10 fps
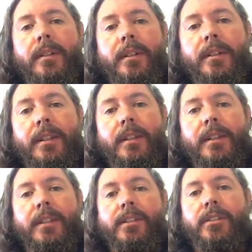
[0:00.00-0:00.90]
the
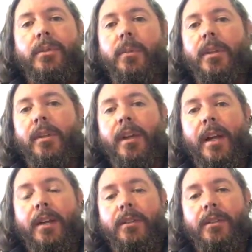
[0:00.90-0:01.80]
things that you want to learn how to